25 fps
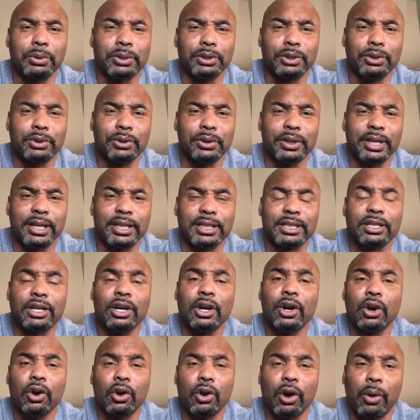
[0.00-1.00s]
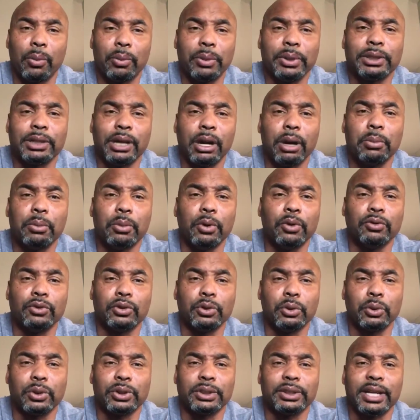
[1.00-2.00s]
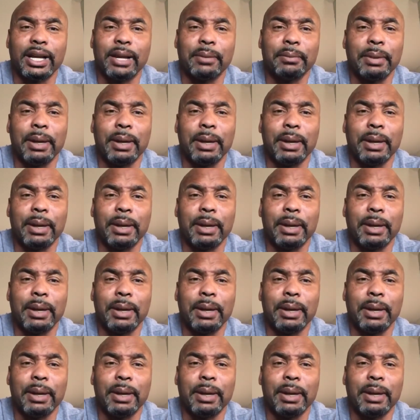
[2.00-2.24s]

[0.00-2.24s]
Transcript: do this, or I wish I would move towards that.